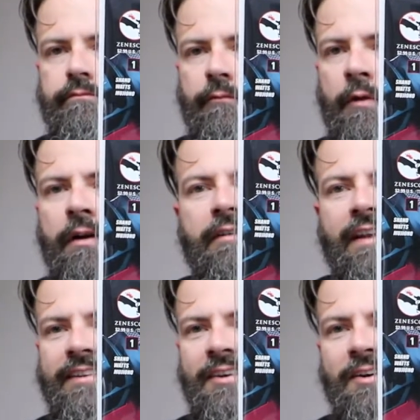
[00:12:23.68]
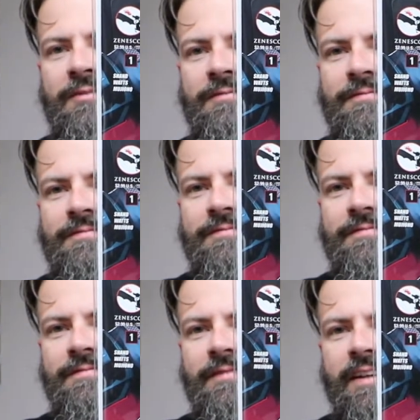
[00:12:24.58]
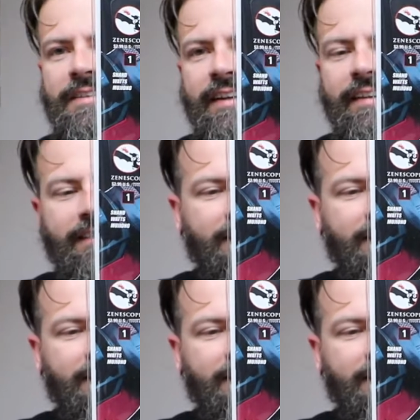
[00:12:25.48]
whatever that's called, when it's like